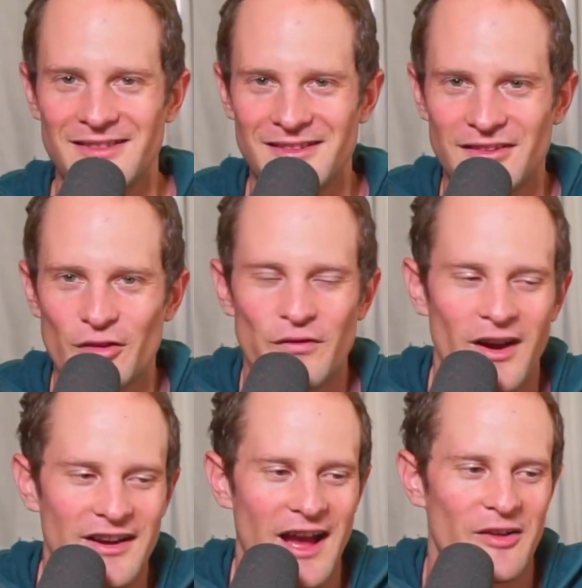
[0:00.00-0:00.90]
too
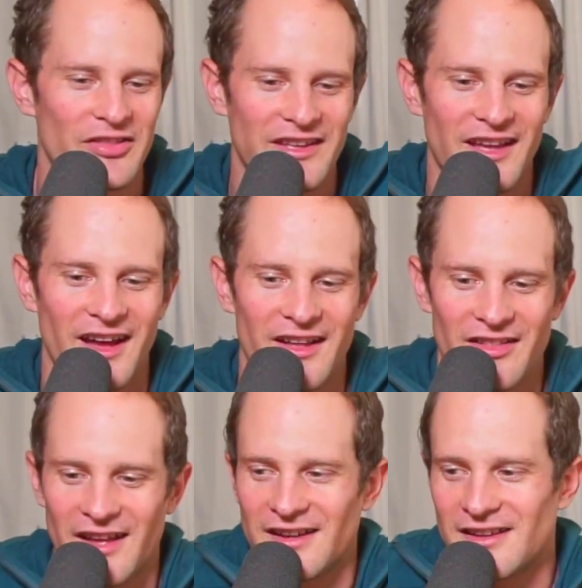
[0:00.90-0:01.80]
far down the
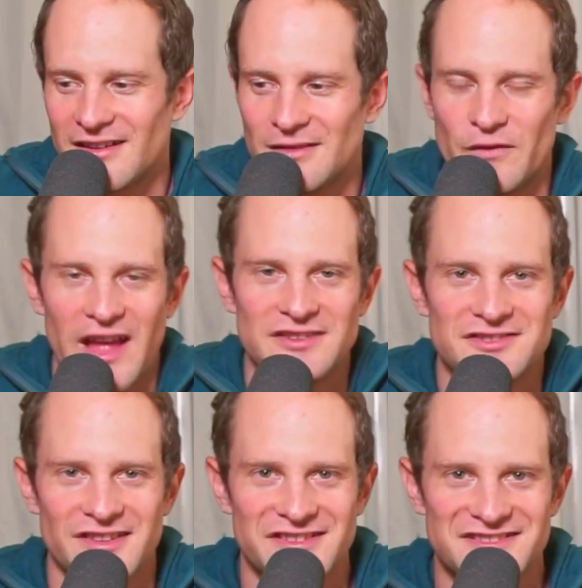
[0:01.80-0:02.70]
like
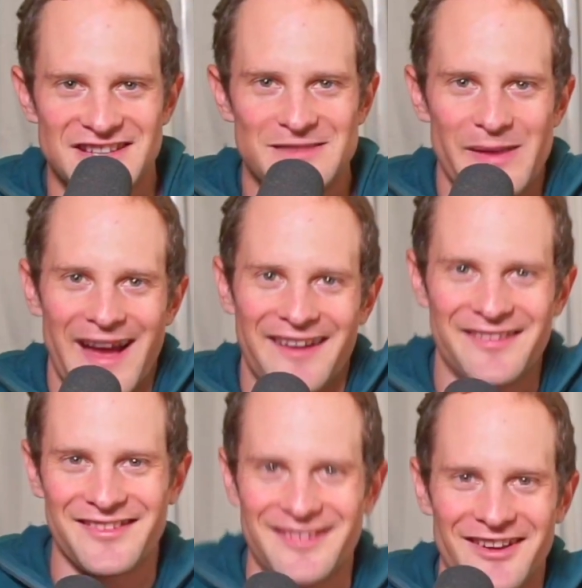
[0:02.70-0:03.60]
evangelist
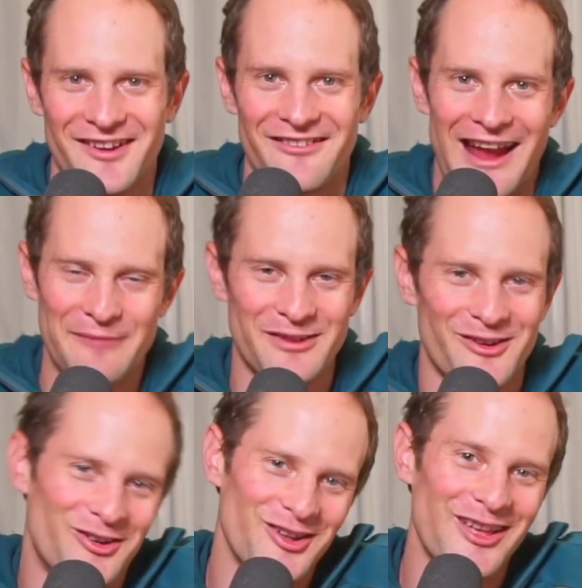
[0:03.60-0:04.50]
Emacs, rabbit
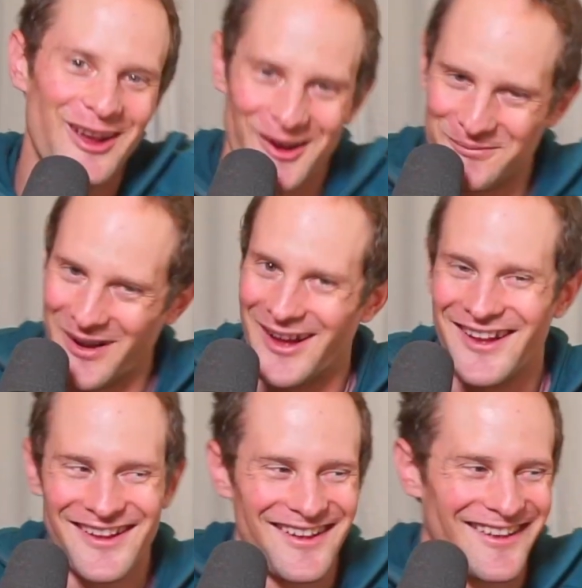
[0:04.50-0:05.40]
hole here,
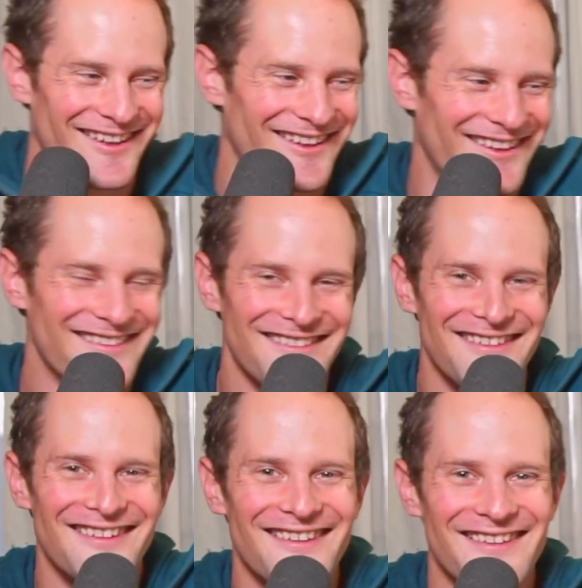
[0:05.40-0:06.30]
but
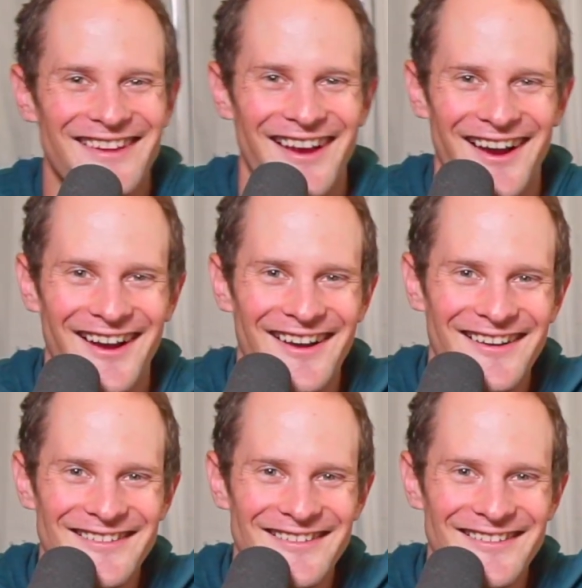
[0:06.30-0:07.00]
yeah.